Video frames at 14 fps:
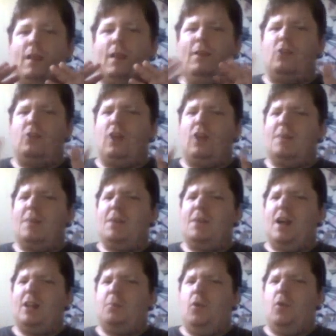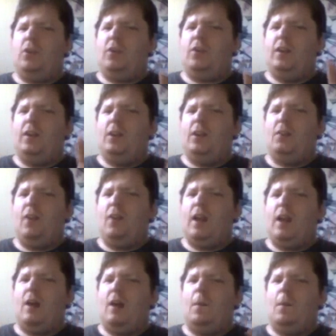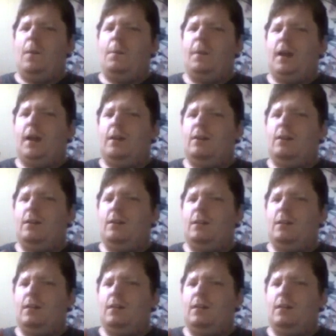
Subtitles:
I would try and keep it non-spoilery right now, but